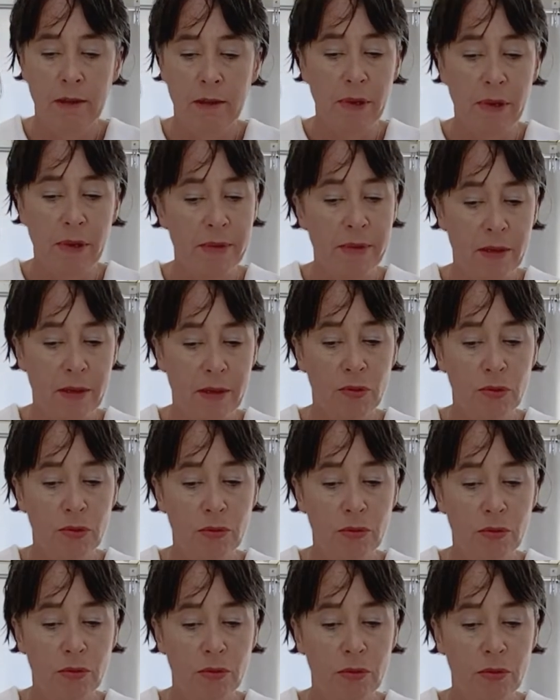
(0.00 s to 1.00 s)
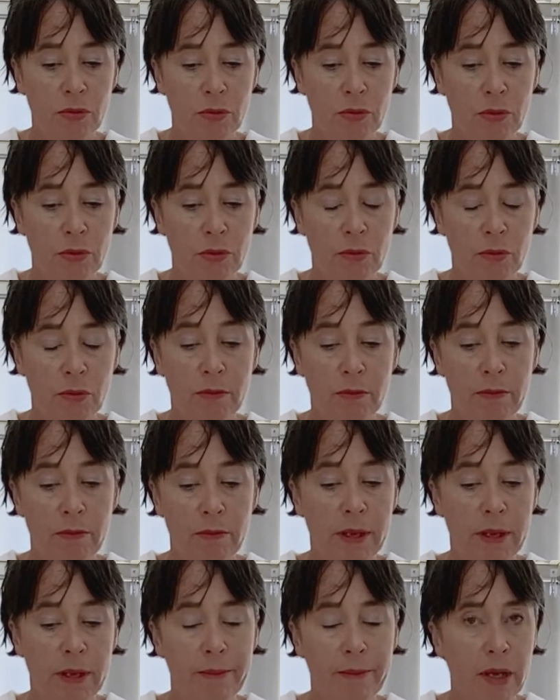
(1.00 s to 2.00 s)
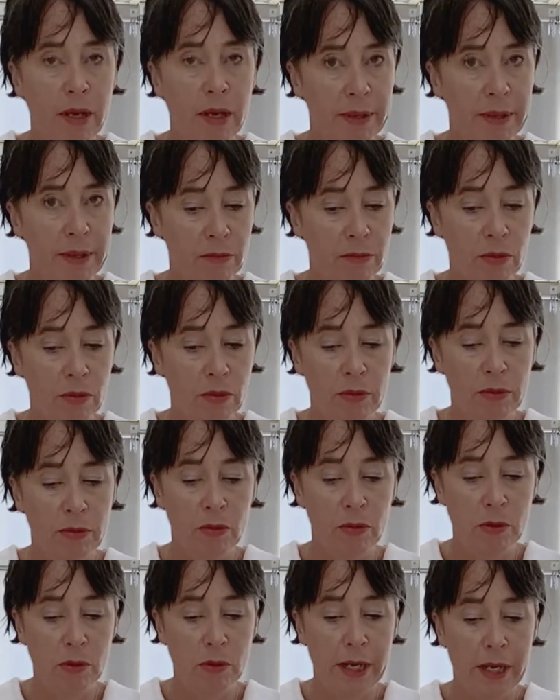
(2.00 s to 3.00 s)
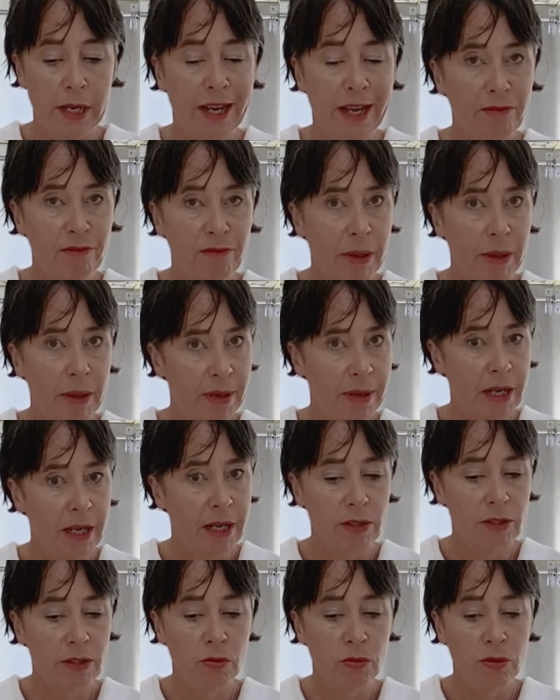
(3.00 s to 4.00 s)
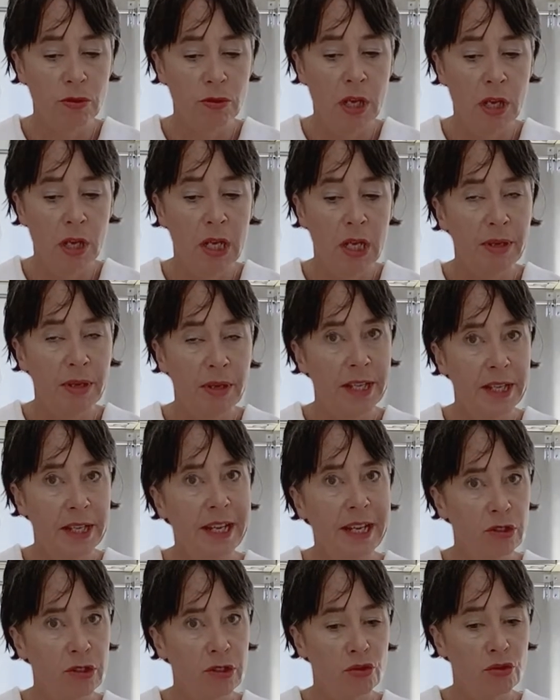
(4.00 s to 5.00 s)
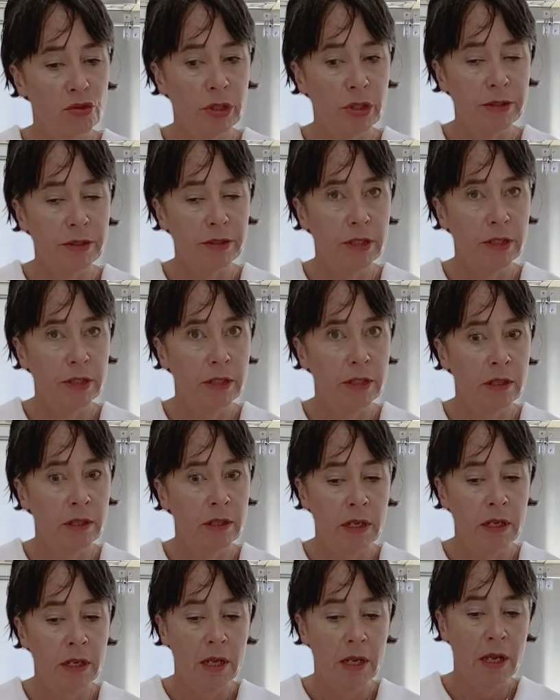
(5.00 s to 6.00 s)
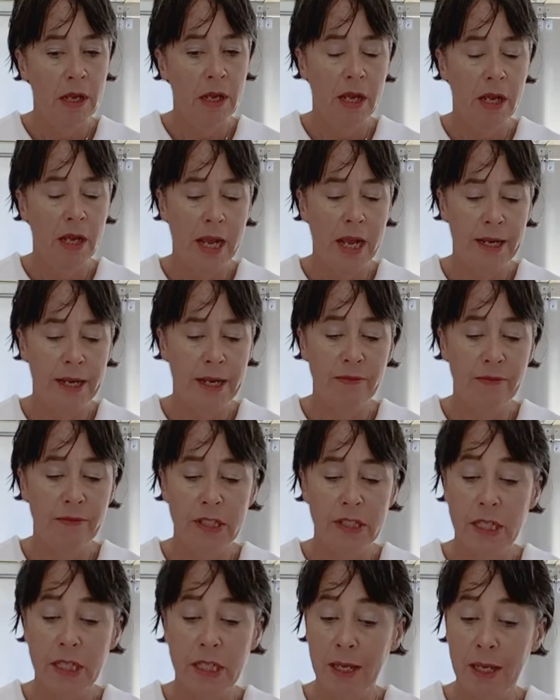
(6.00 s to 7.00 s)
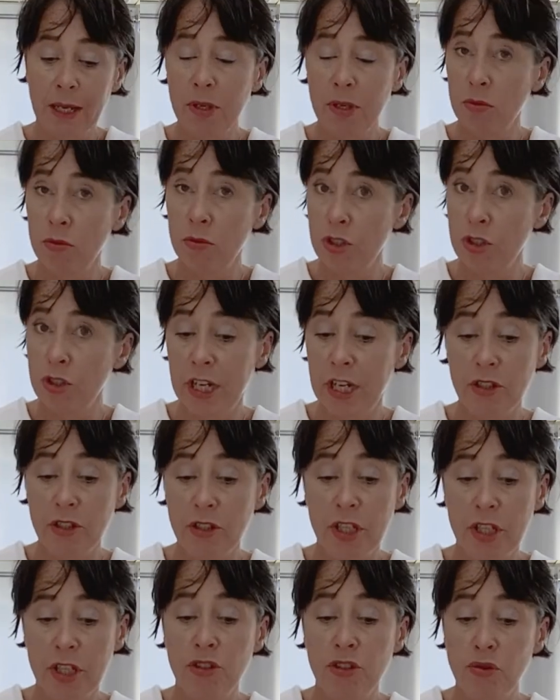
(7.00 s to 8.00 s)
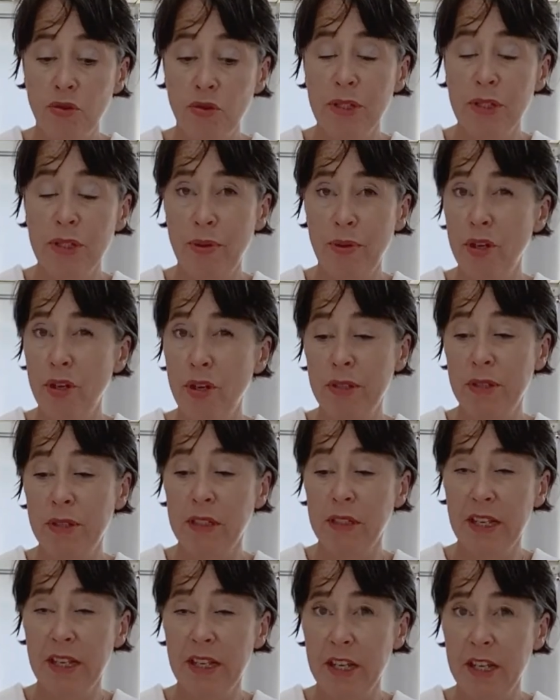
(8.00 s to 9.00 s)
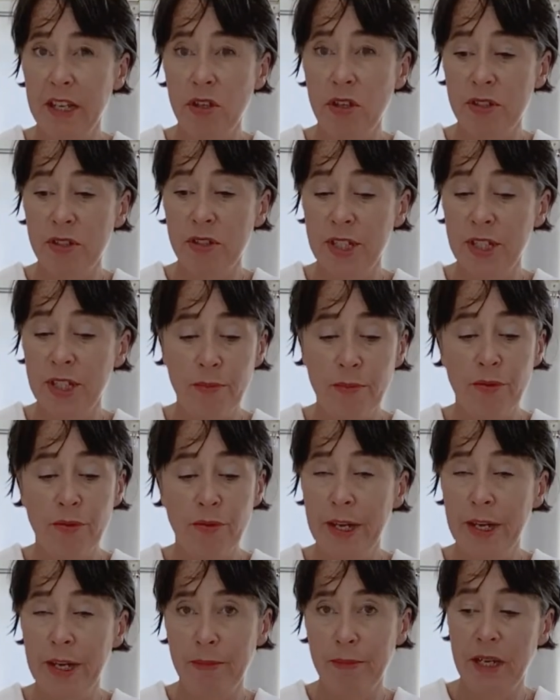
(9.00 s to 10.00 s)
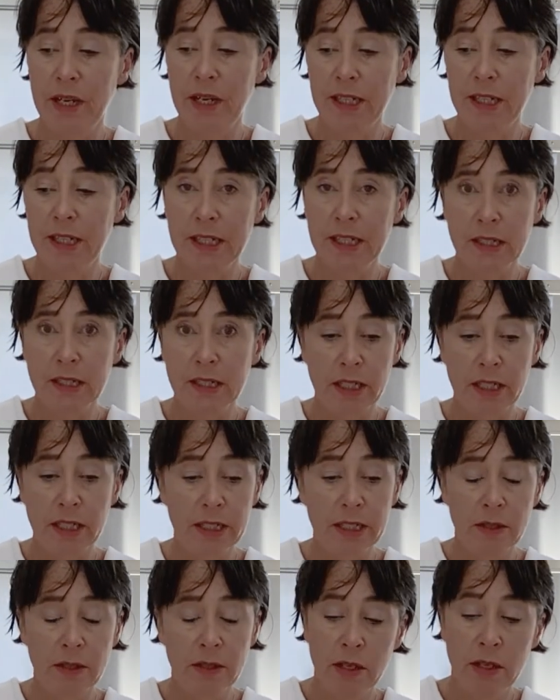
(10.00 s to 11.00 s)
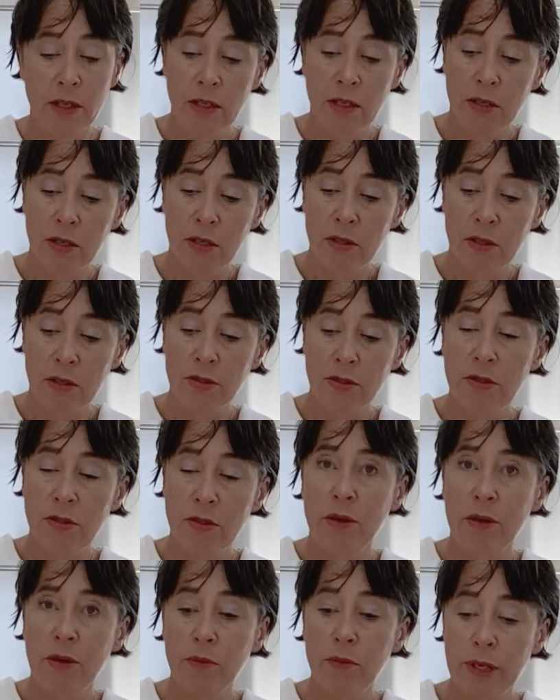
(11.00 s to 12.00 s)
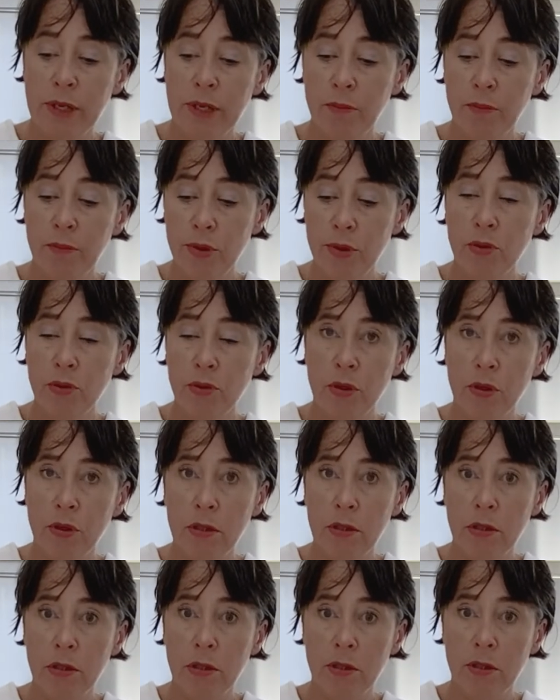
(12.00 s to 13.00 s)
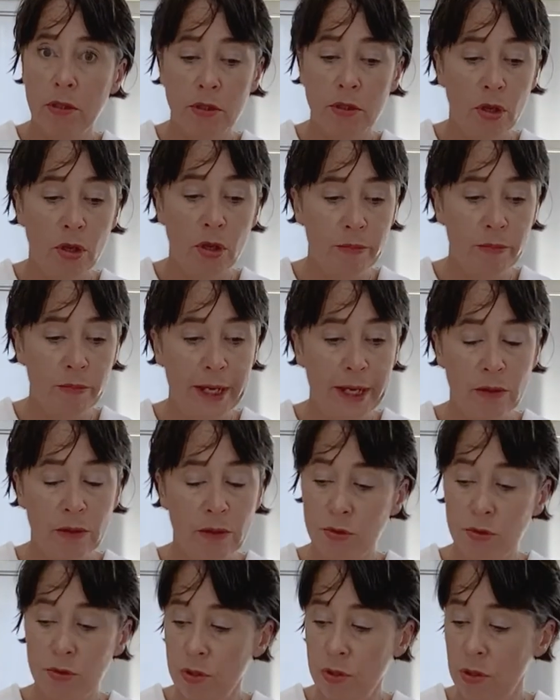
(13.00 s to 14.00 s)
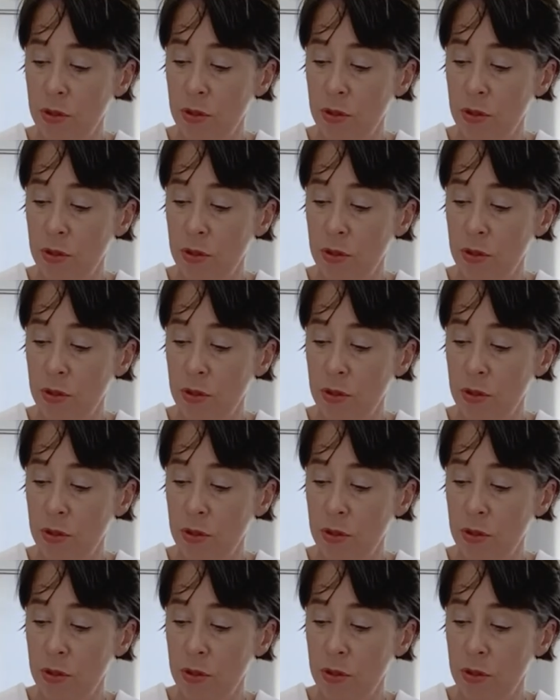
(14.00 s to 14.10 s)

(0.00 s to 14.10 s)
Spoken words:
my marble and my ping pong ball. I have my particles, but they're now joined. And if it's a chemical change, they're joined permanently. They don't separate apart easily. So that would be a pure compound.